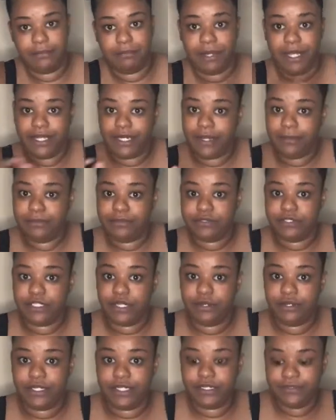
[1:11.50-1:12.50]
pineapple
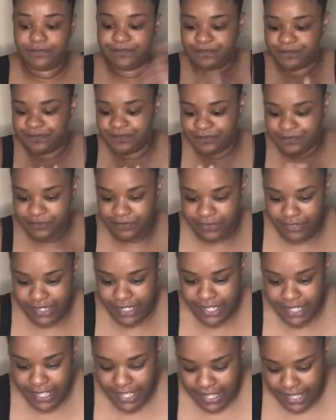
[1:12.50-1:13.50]
soda,
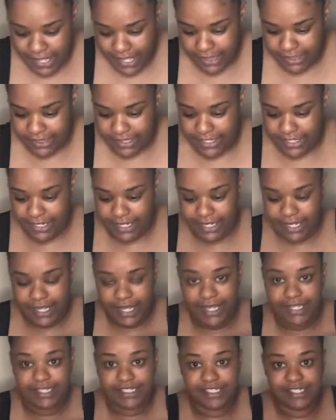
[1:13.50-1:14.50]
and then I
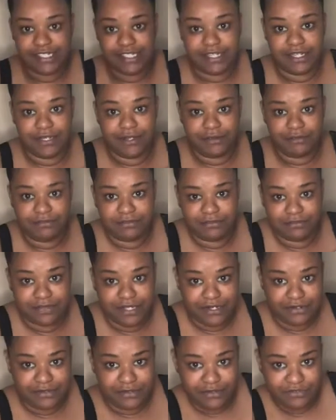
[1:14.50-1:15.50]
got some,
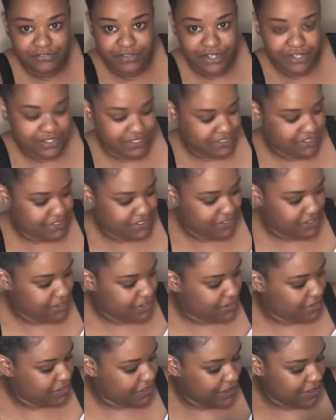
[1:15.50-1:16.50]
I don't know if y'all can see
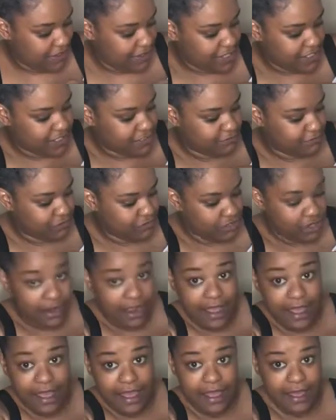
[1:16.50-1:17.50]
all of that, I got some
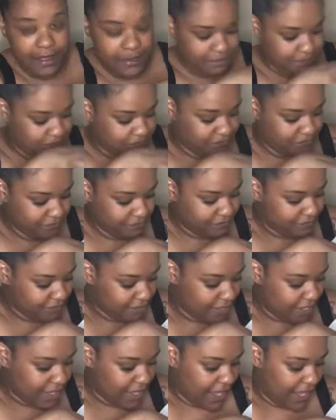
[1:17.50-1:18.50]
crab,
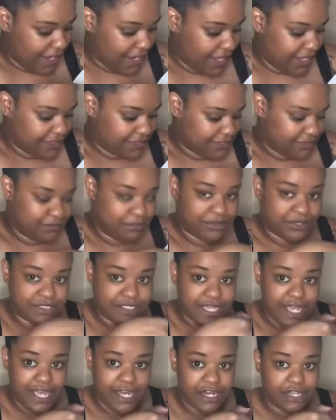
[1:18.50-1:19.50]
I got some
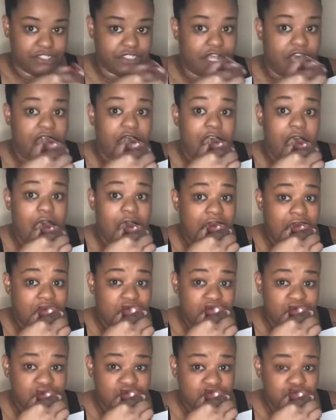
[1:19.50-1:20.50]
potatoes, I
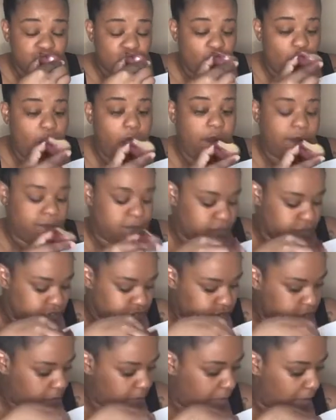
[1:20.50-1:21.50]
already
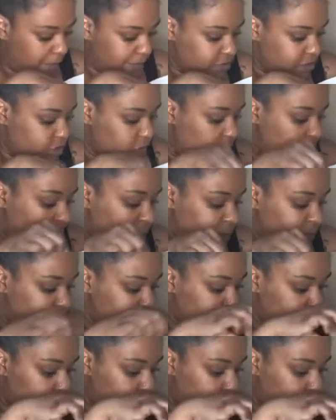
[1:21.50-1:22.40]
been some on my tail,